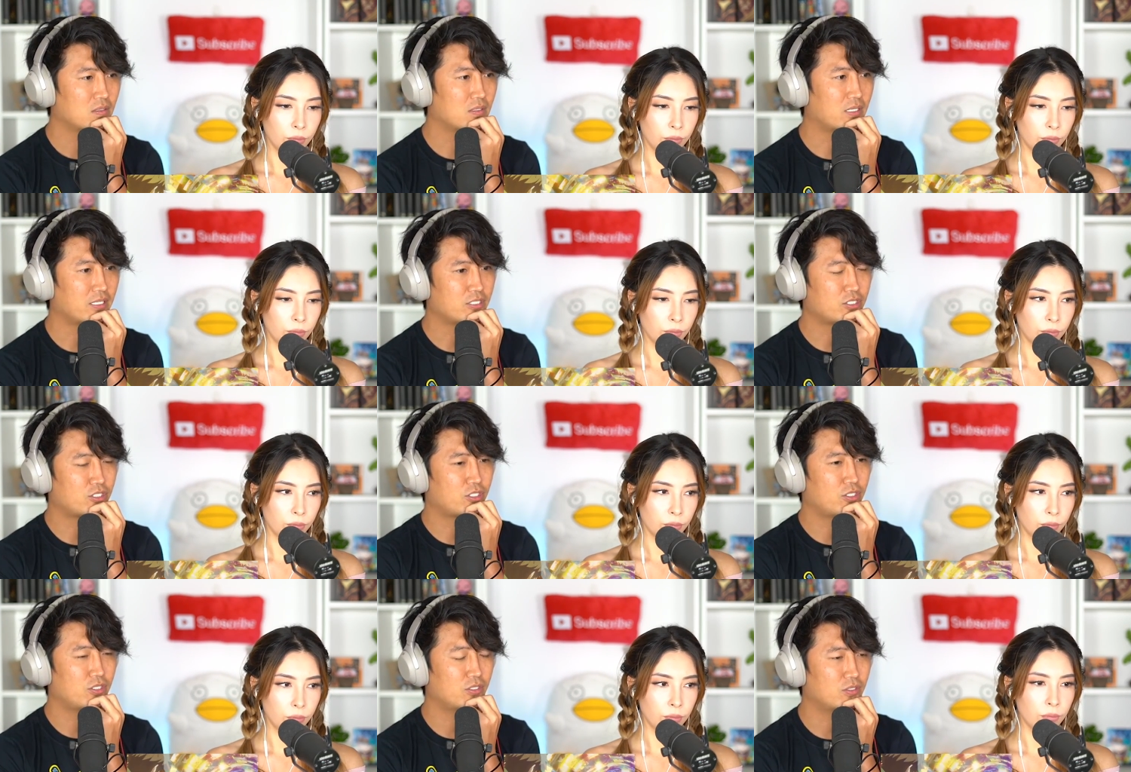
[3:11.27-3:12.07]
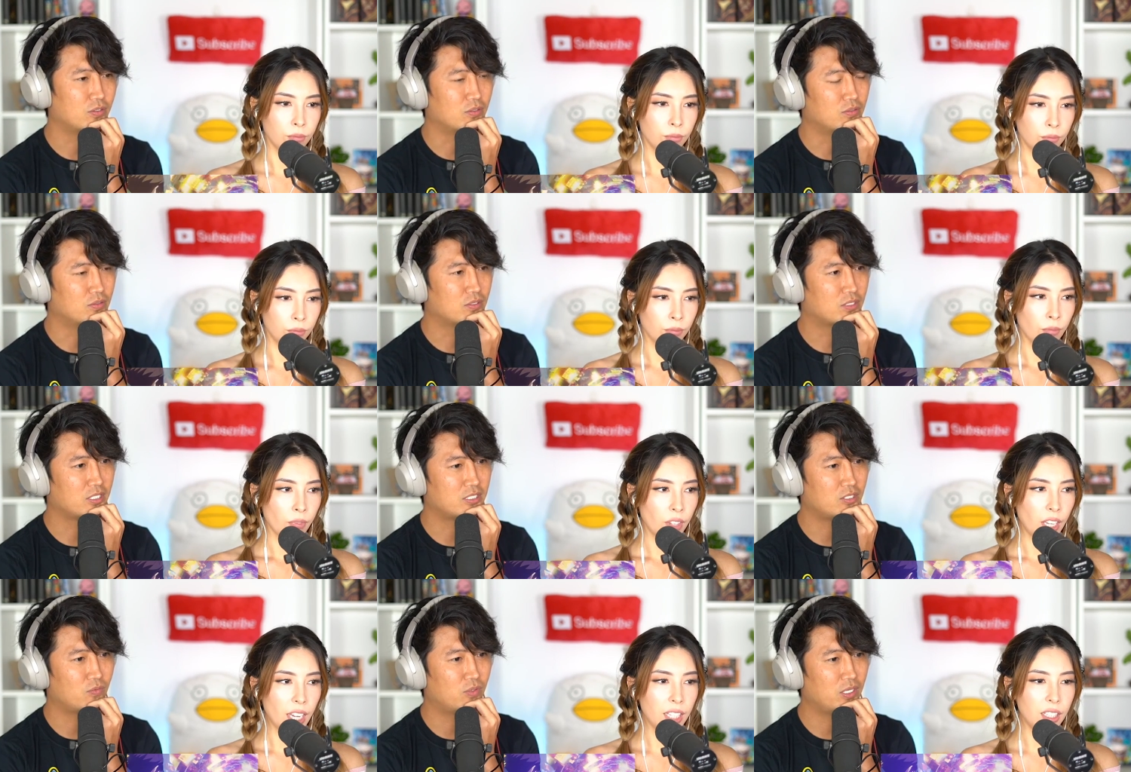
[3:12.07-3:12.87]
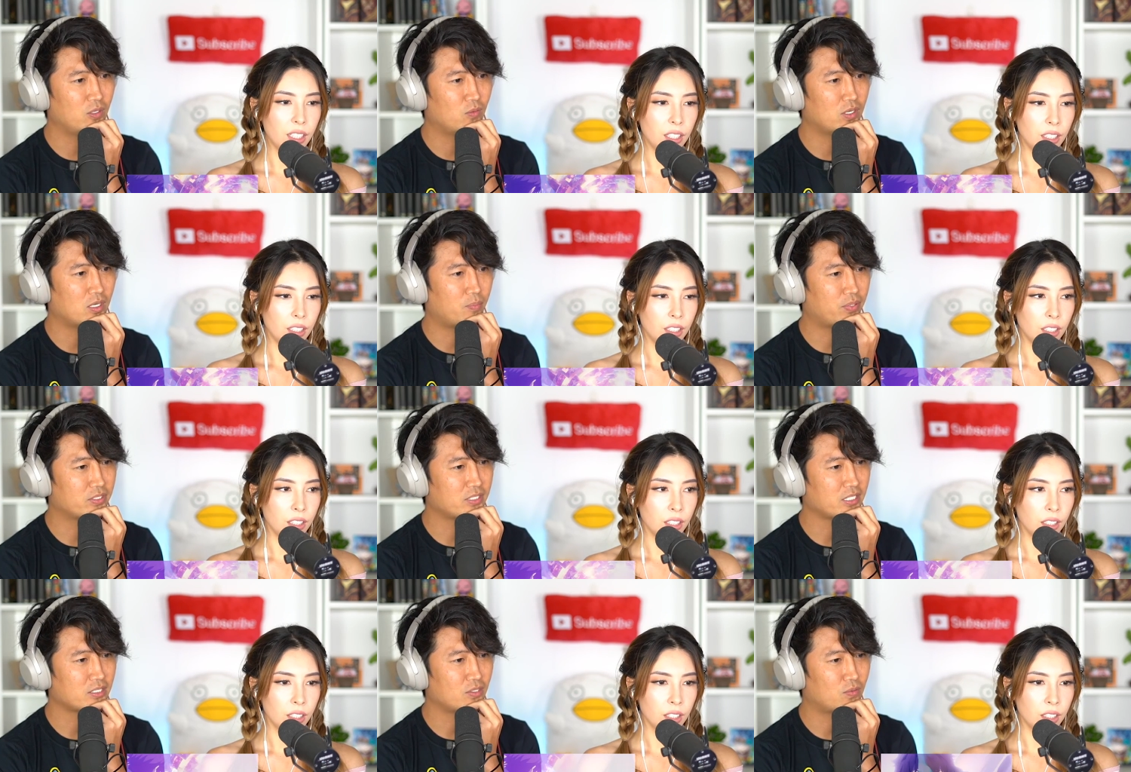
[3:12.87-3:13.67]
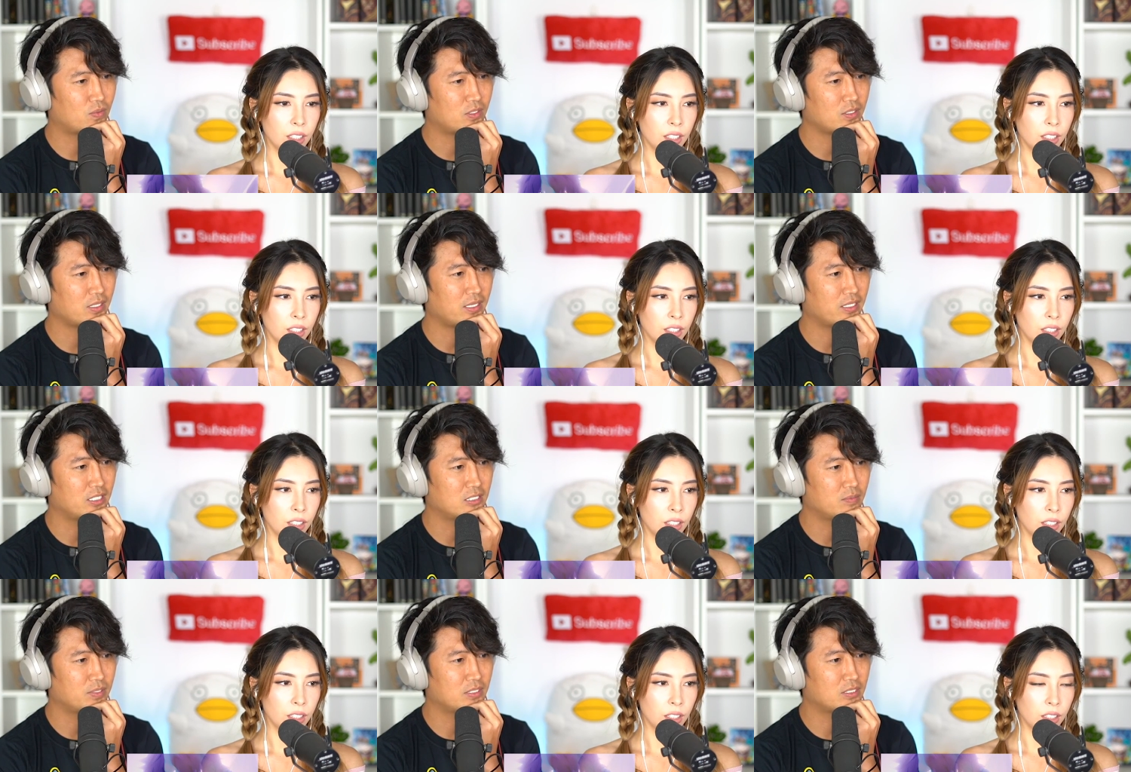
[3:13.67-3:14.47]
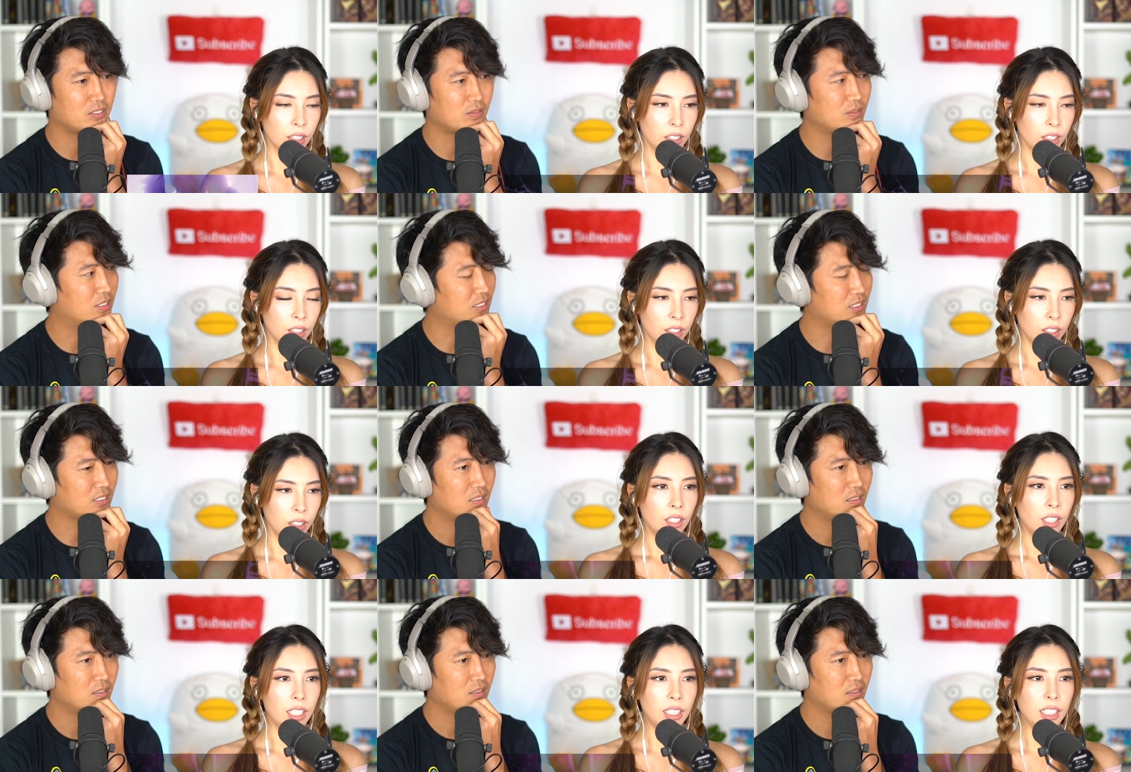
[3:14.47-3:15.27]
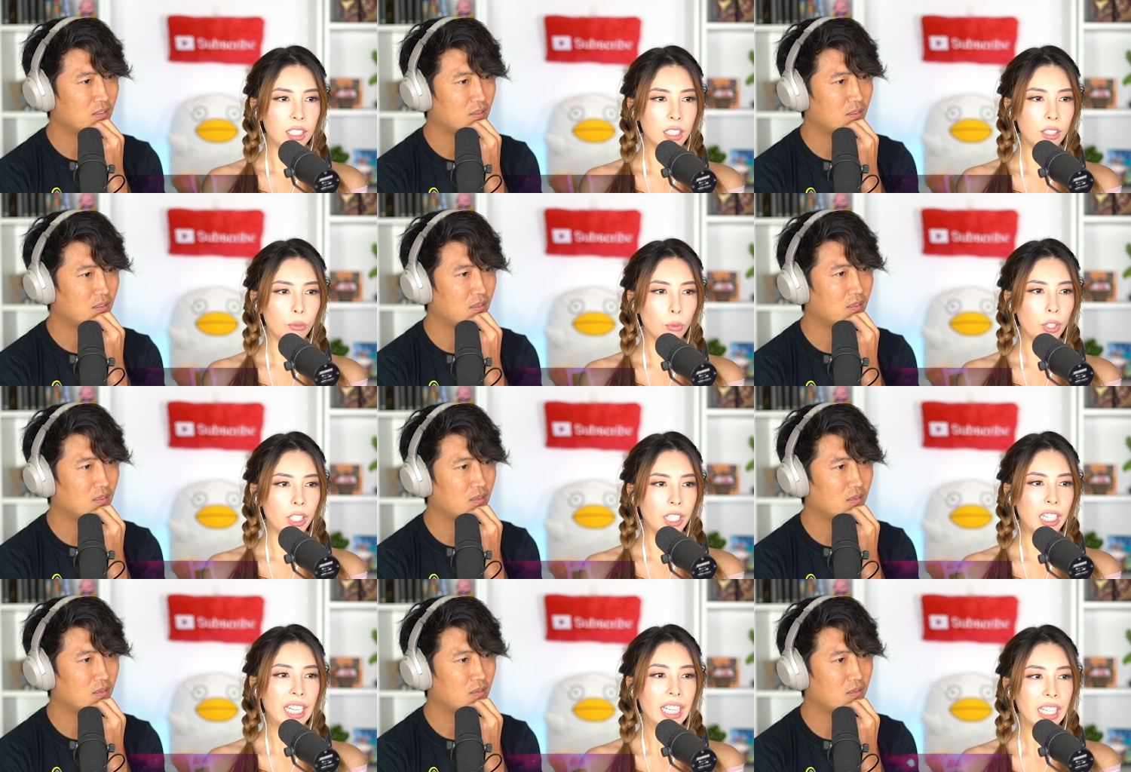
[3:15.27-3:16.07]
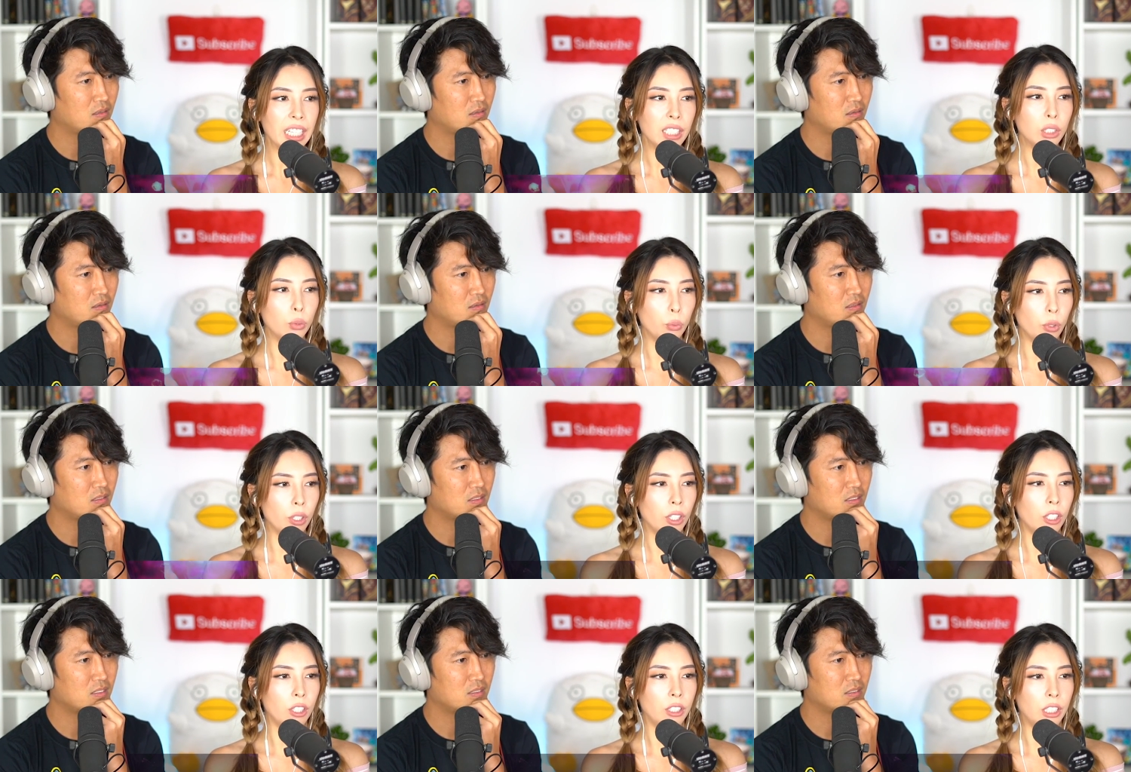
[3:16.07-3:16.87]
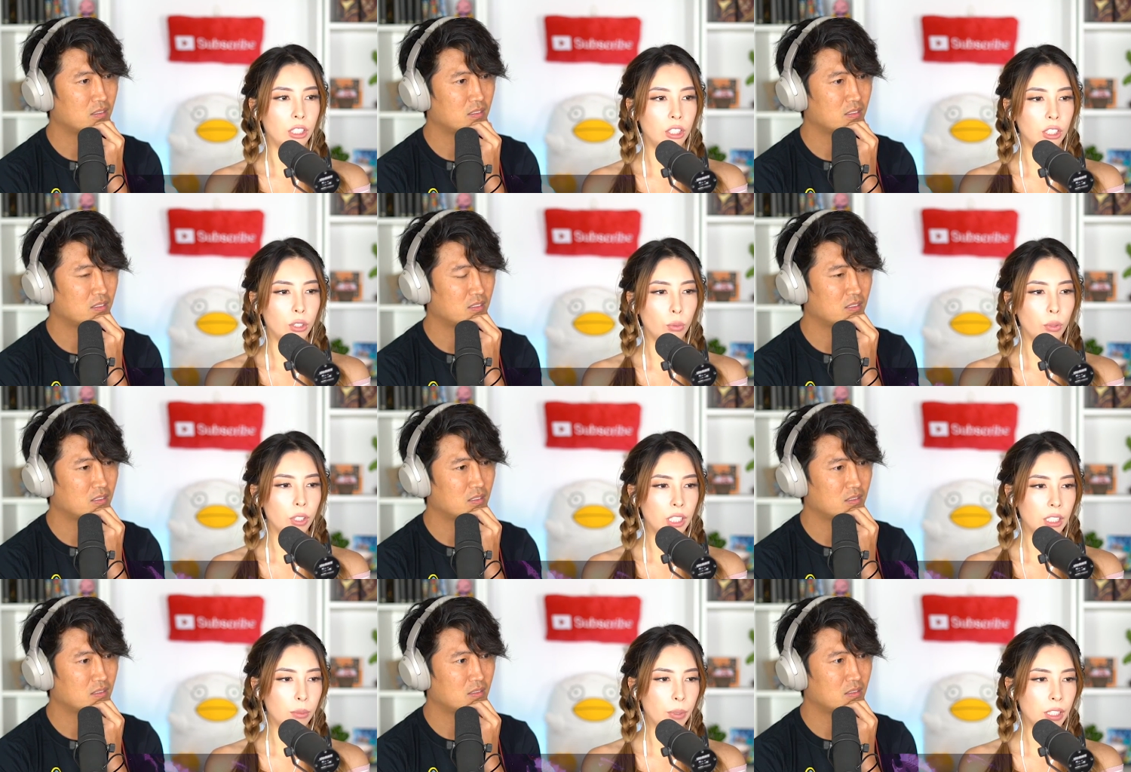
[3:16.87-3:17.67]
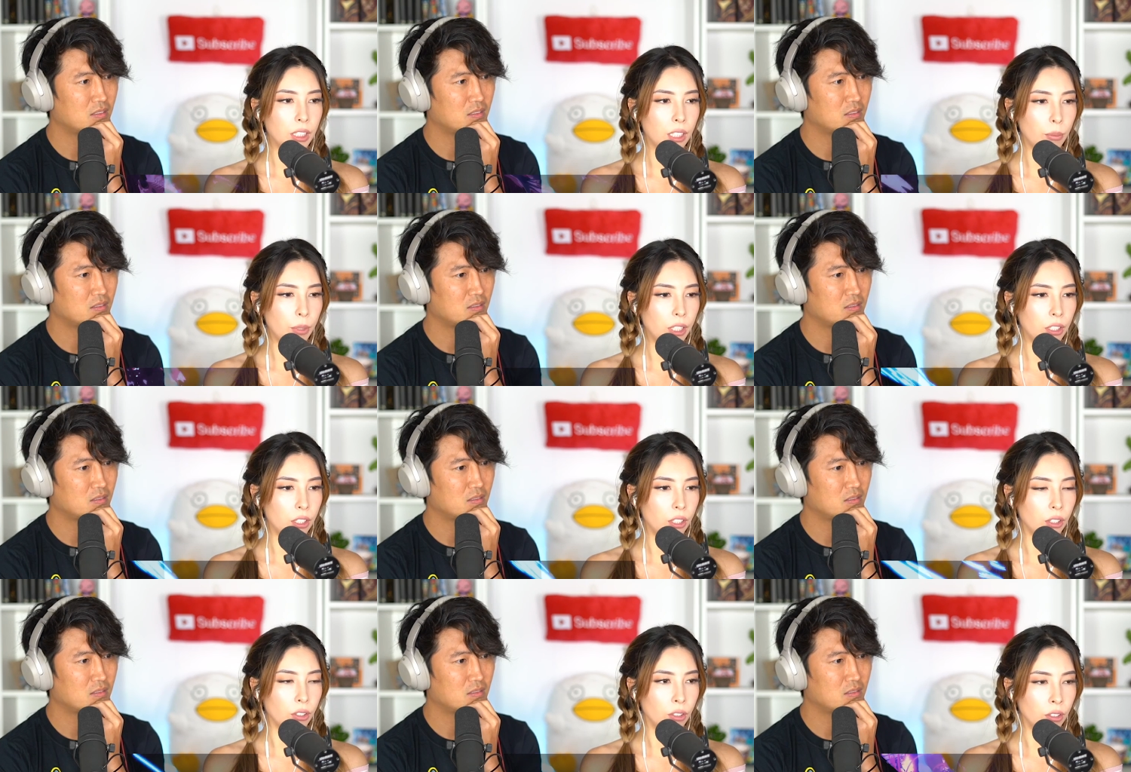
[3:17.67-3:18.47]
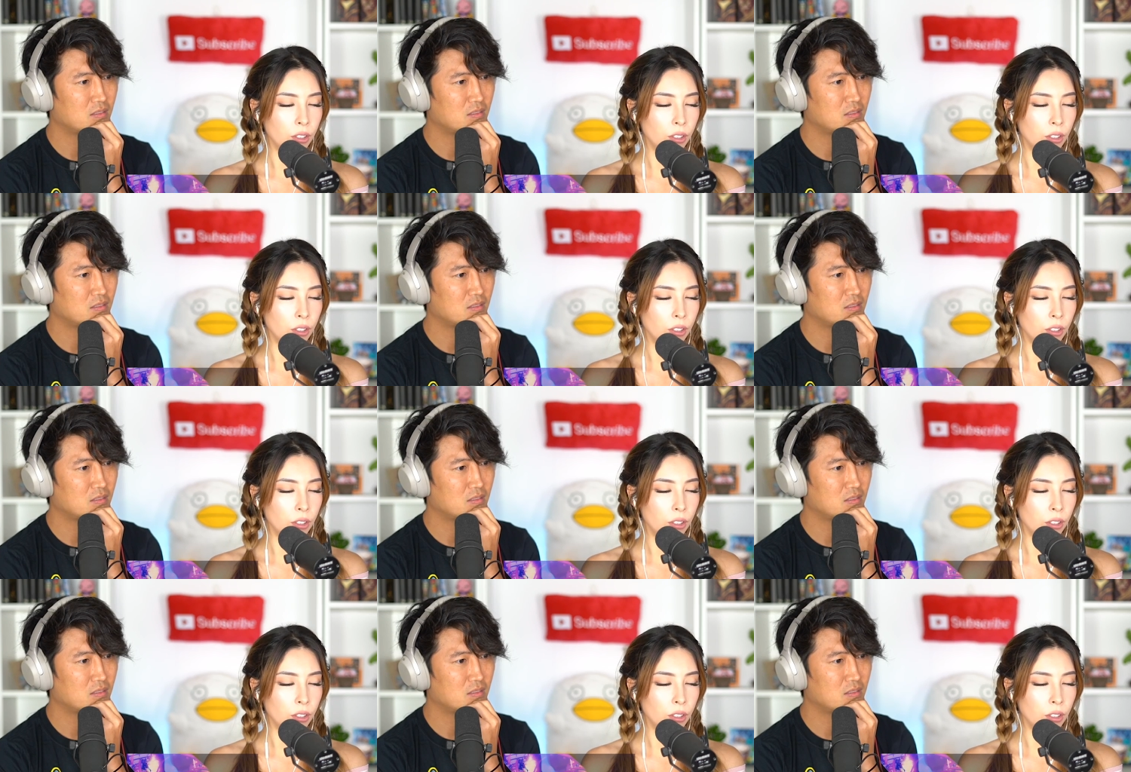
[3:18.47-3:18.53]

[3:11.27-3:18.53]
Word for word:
Speaker 1: That's true.
Speaker 2: Does he really want to protect the world that he's been so... This isn't really his world. It's just a world he's been summoned to.